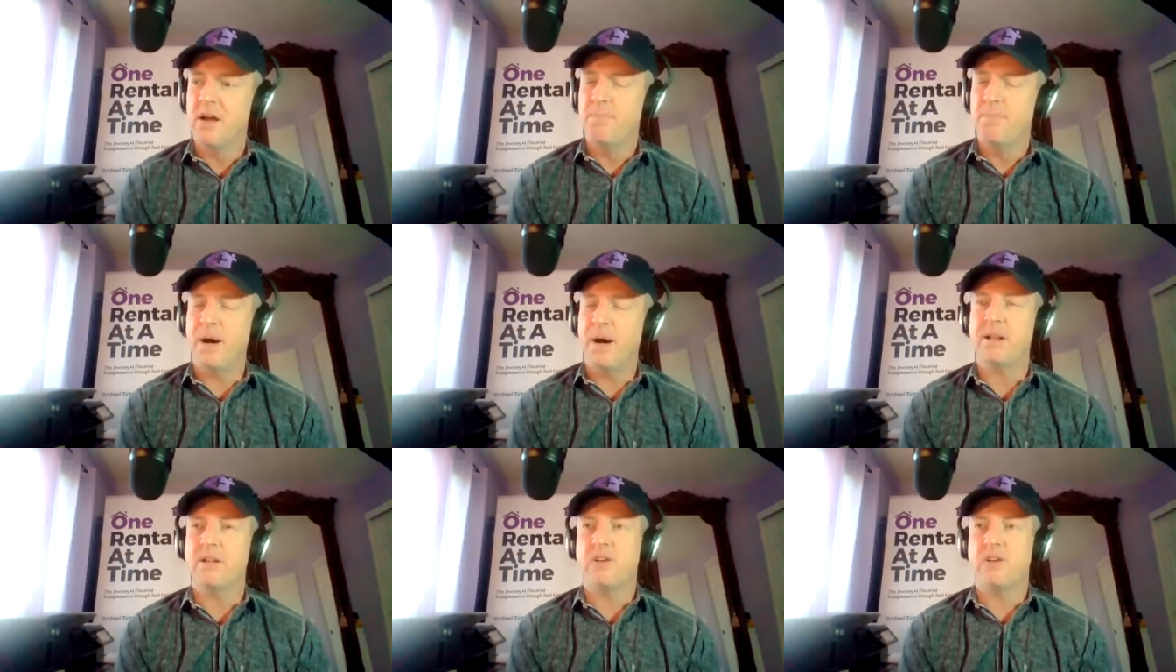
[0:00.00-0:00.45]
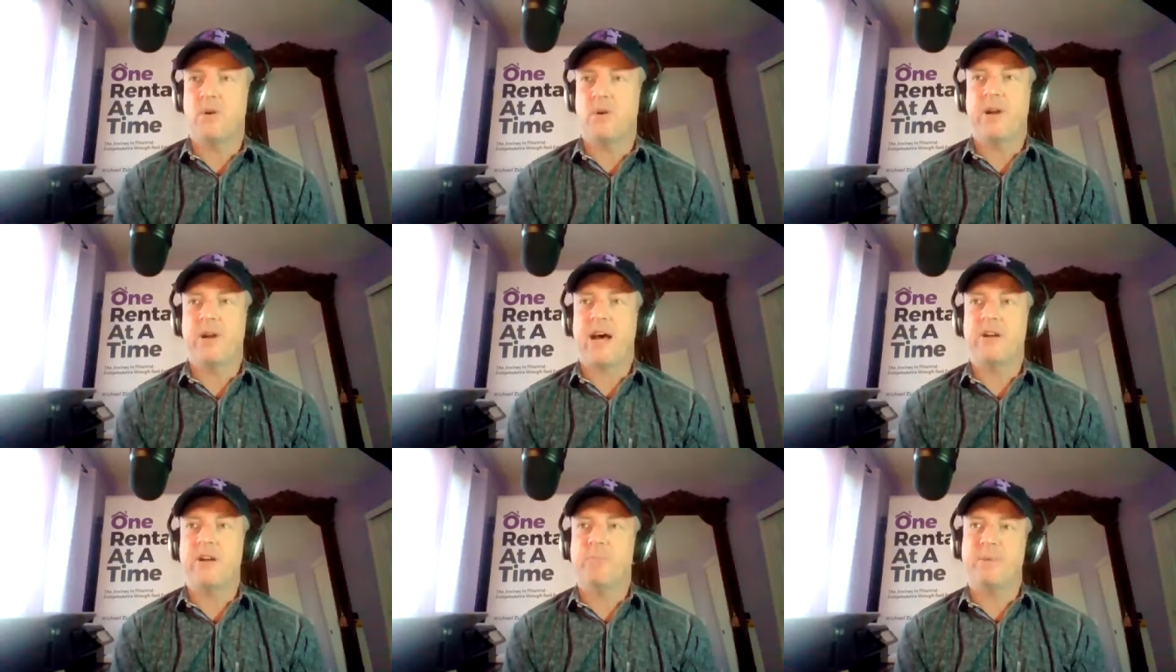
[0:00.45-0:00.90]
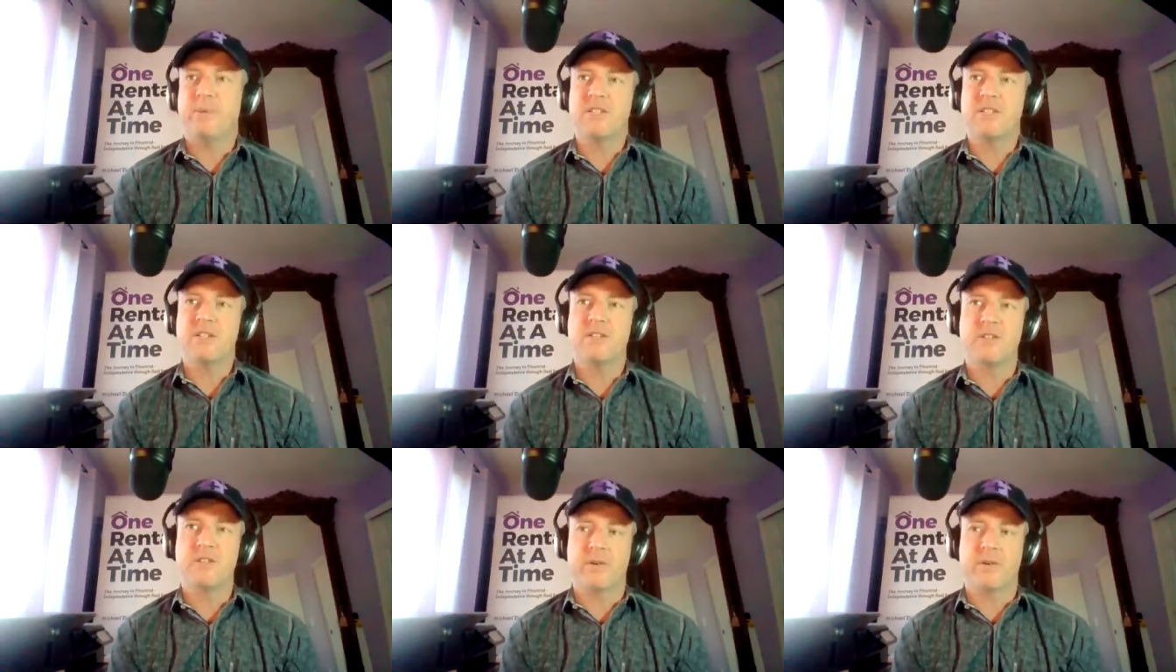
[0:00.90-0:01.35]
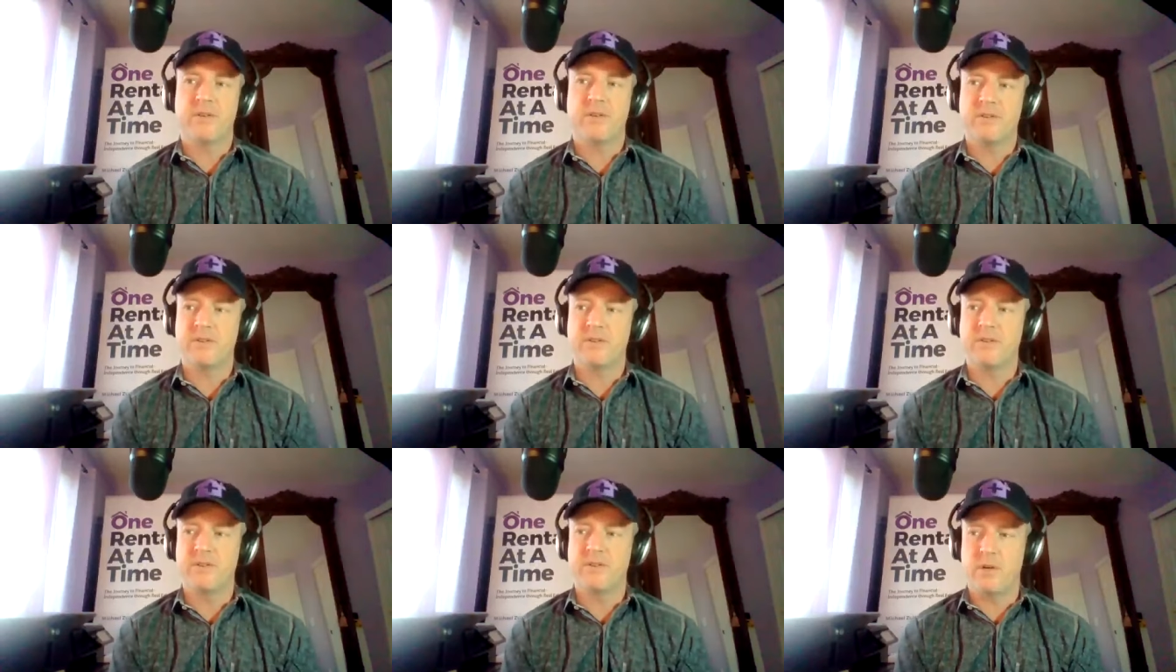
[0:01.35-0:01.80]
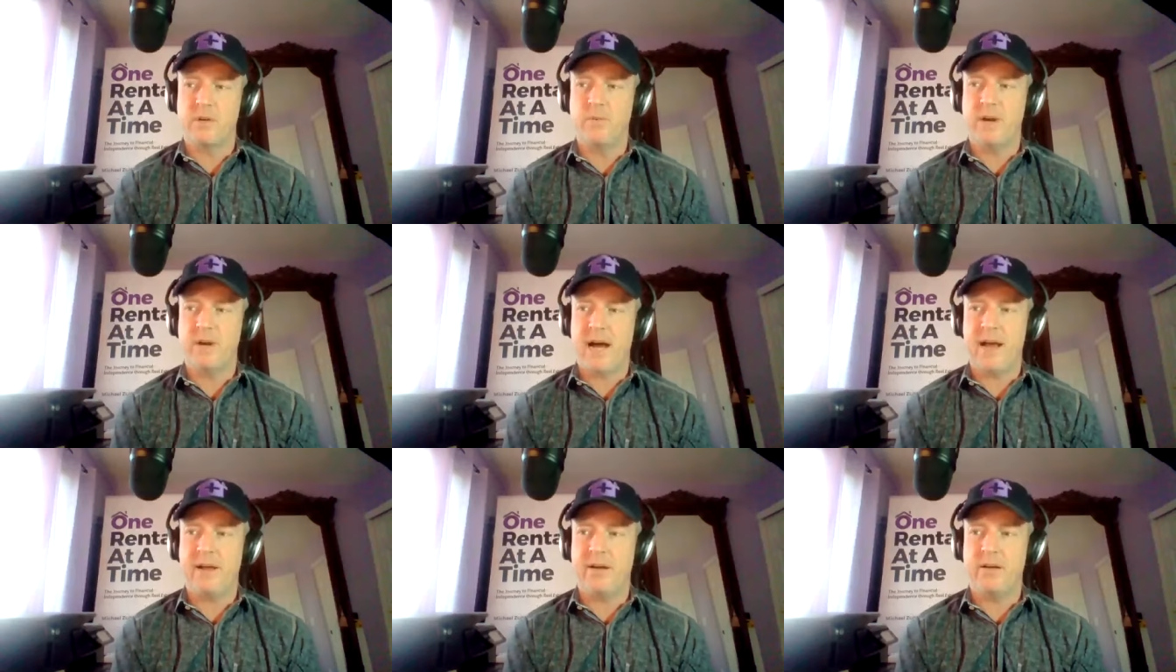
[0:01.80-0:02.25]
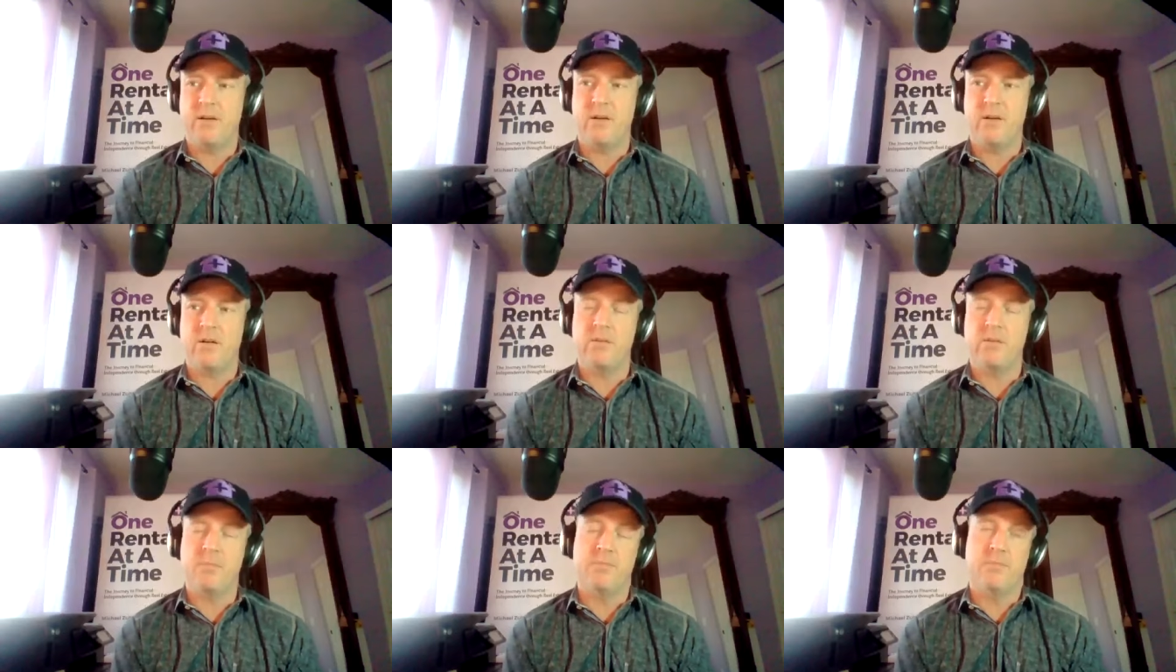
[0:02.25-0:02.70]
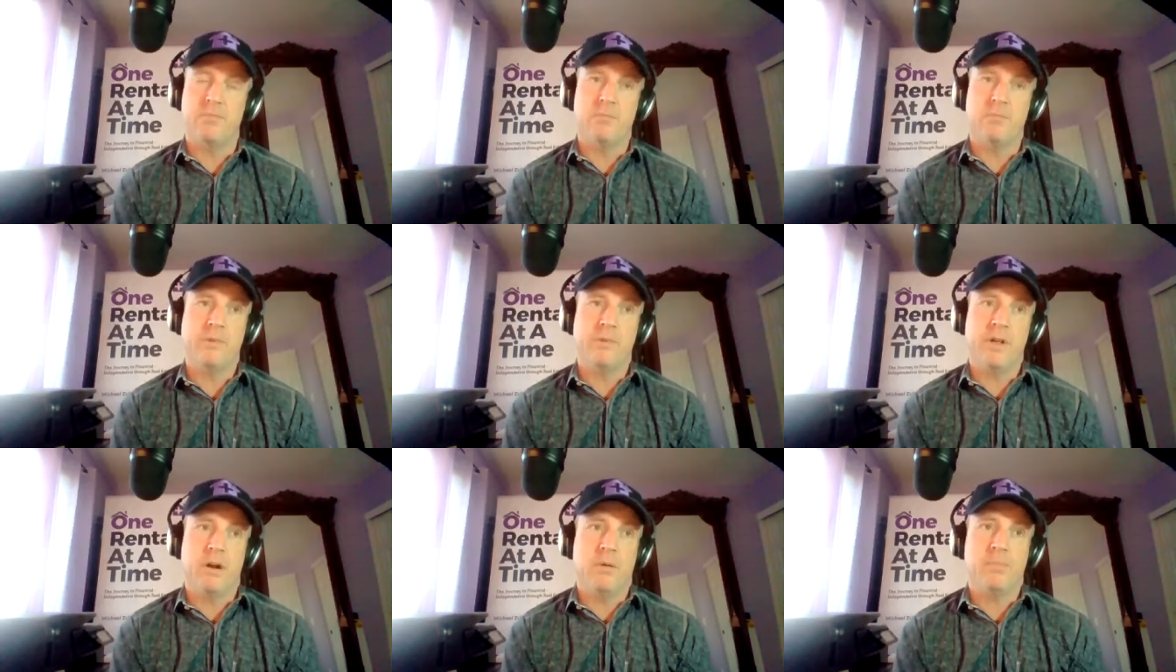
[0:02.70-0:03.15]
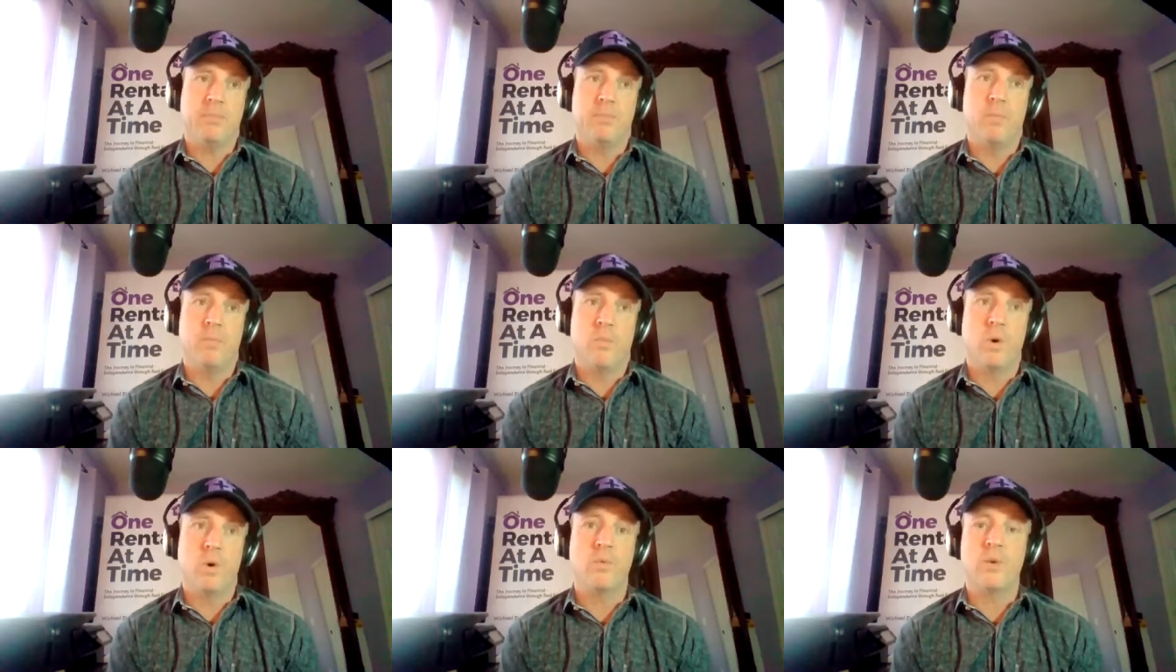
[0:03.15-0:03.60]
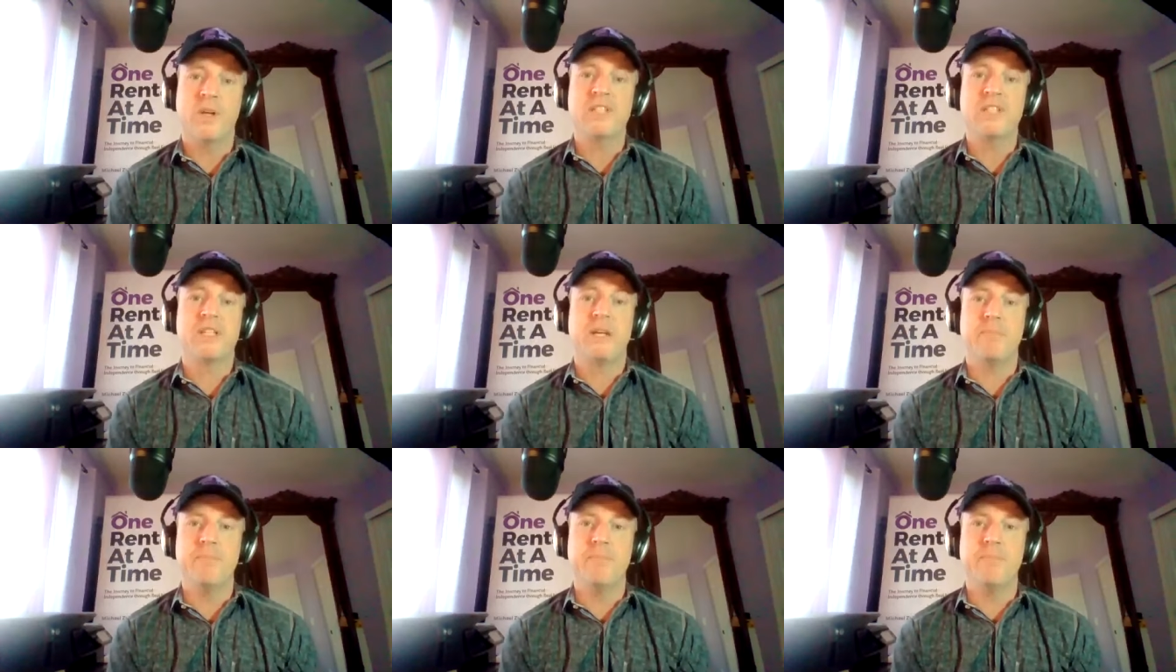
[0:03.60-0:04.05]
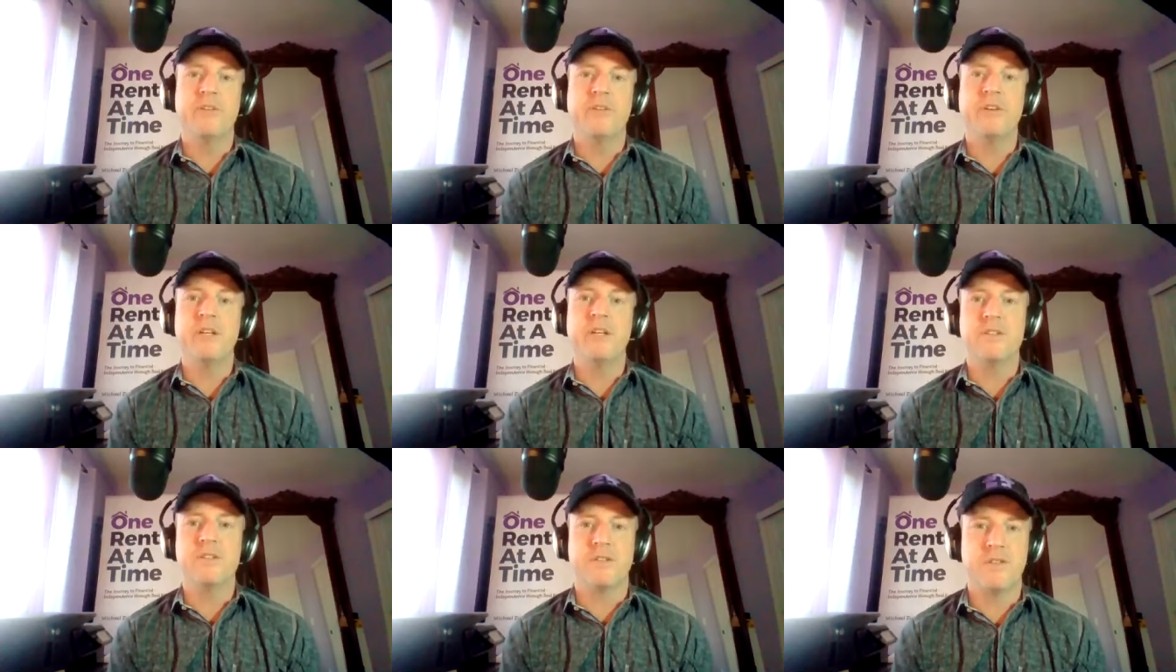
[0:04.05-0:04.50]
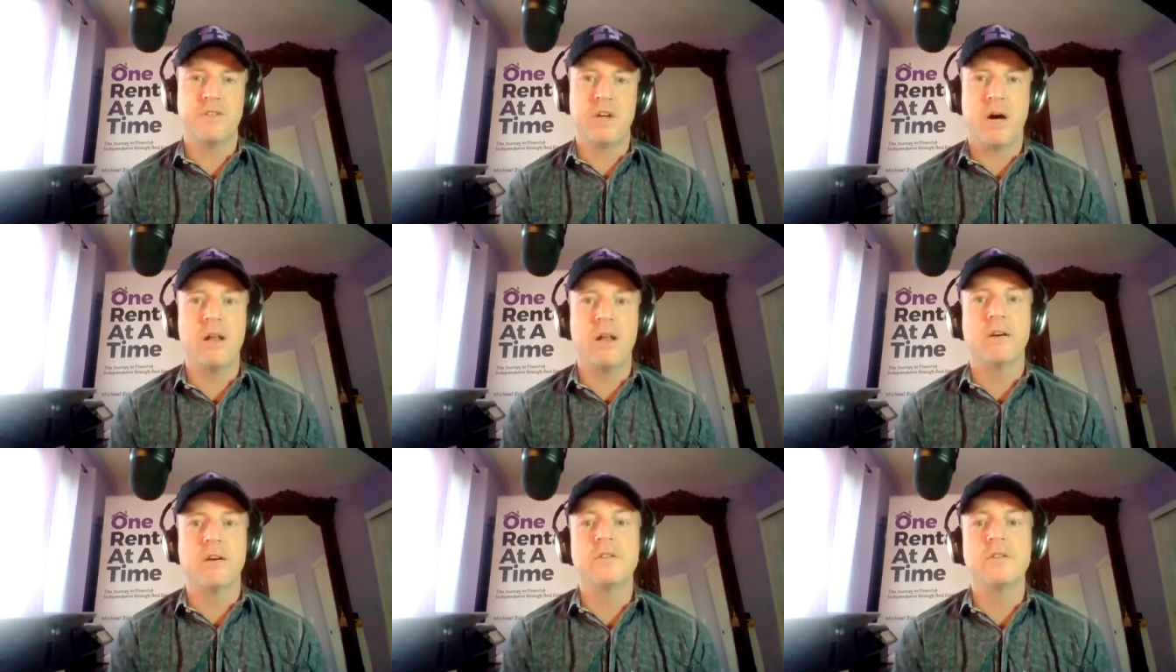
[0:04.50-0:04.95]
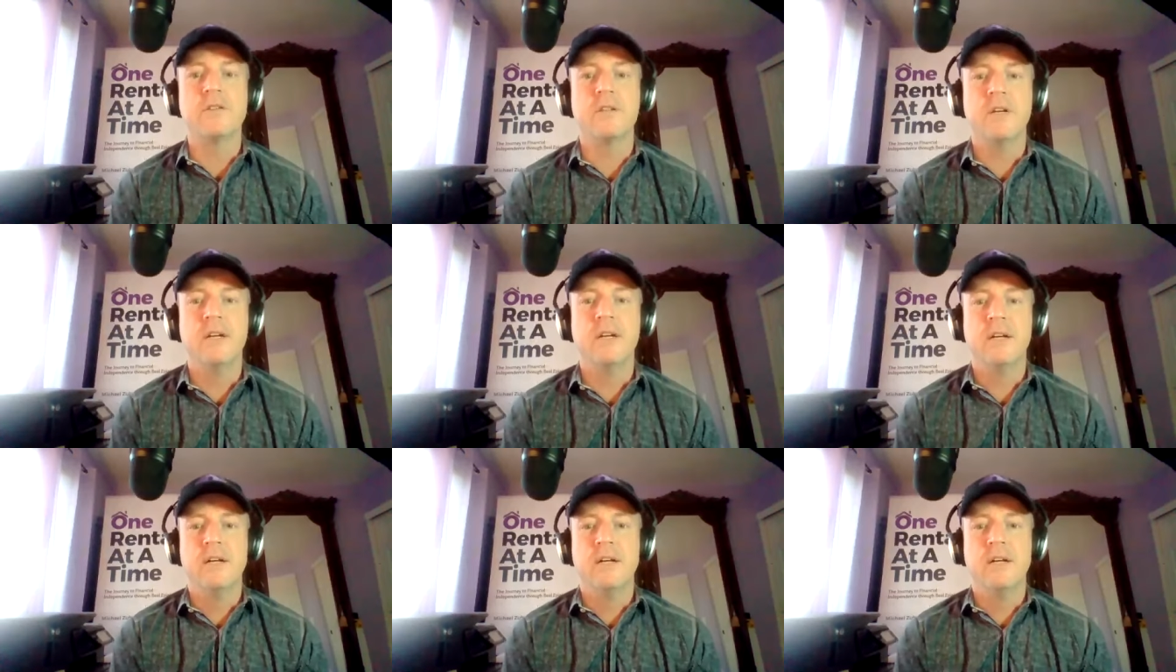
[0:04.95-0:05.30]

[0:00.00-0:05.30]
But you and I are business owners. You and I are, you know, we're risking millions of dollars.